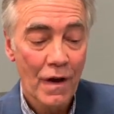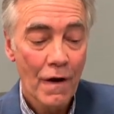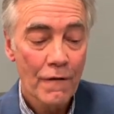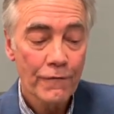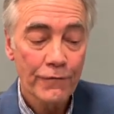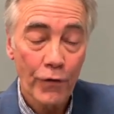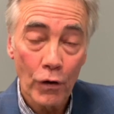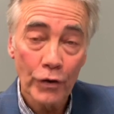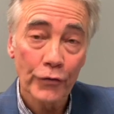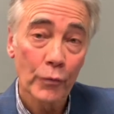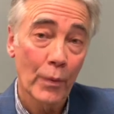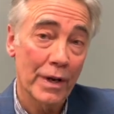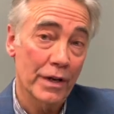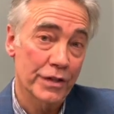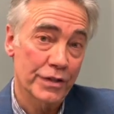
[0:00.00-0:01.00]
False
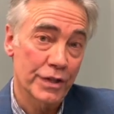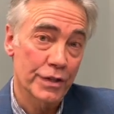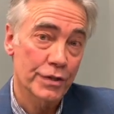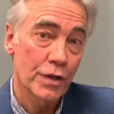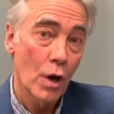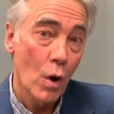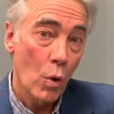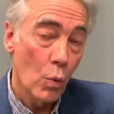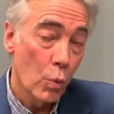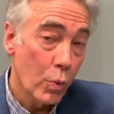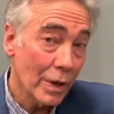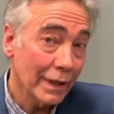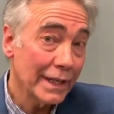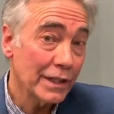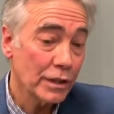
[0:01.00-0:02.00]
witnesses
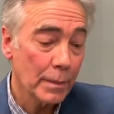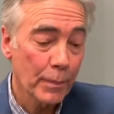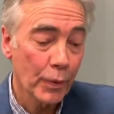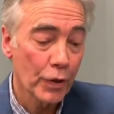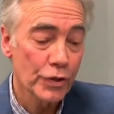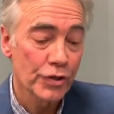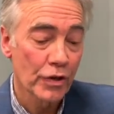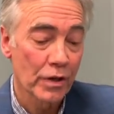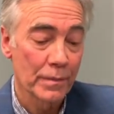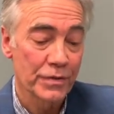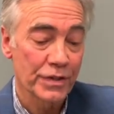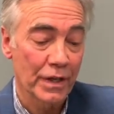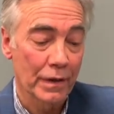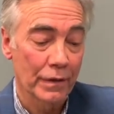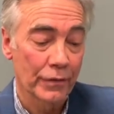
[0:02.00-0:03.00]
willing to perjure
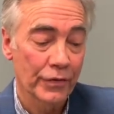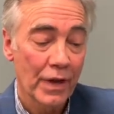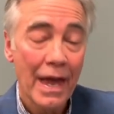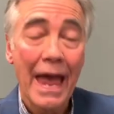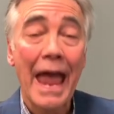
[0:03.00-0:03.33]
themselves,